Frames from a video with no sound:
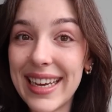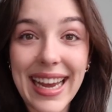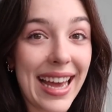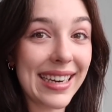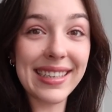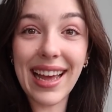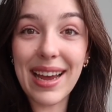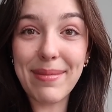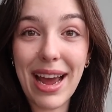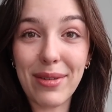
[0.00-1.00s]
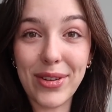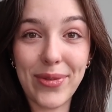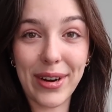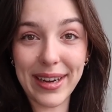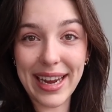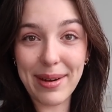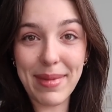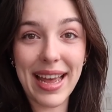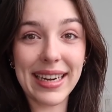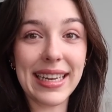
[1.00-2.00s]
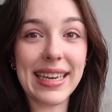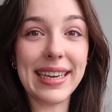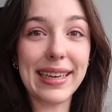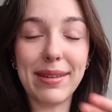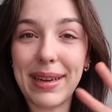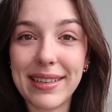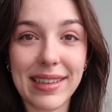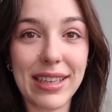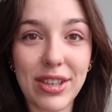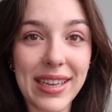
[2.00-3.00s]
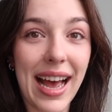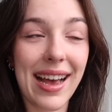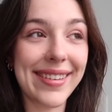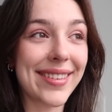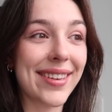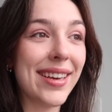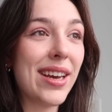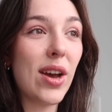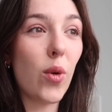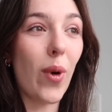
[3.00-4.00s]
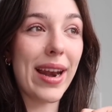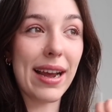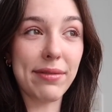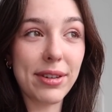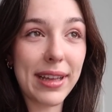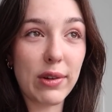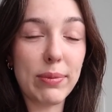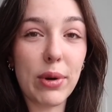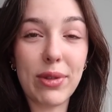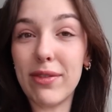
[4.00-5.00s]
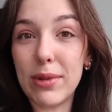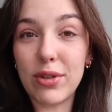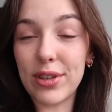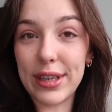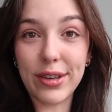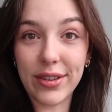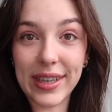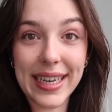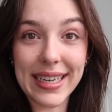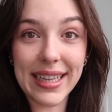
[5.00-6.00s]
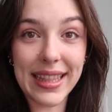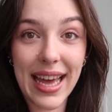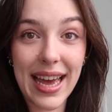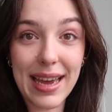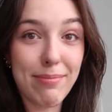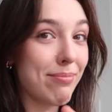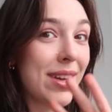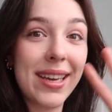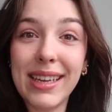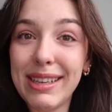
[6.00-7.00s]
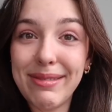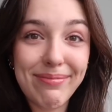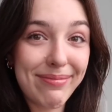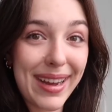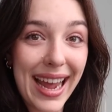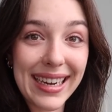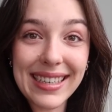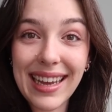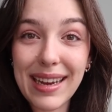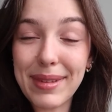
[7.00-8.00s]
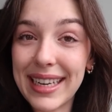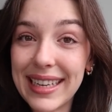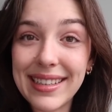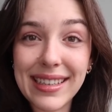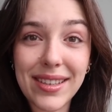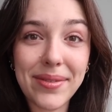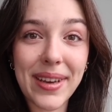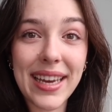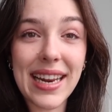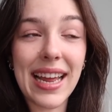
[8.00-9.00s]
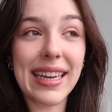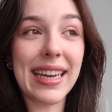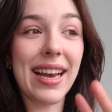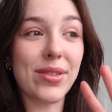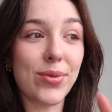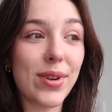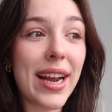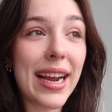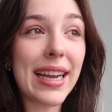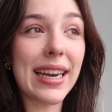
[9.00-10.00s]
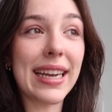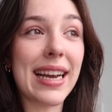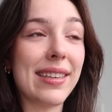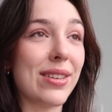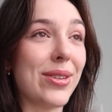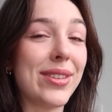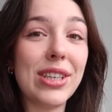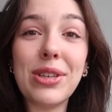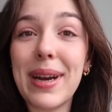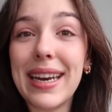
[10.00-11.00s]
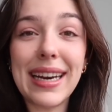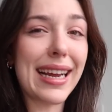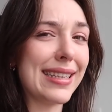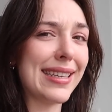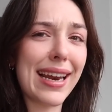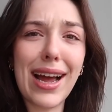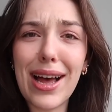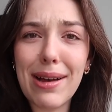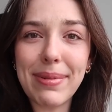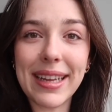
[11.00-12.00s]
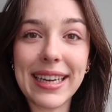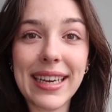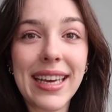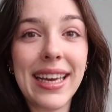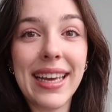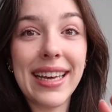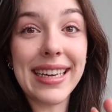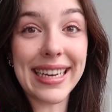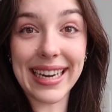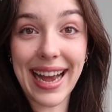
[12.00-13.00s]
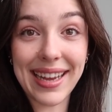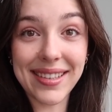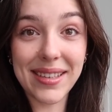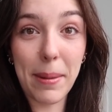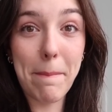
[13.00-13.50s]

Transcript: Like anytime now is fair game and he can basically just ask whenever. Like we both have mutually agreed that anytime that he sees fit and he has a ring and he has it all situated and set up, like he can ask.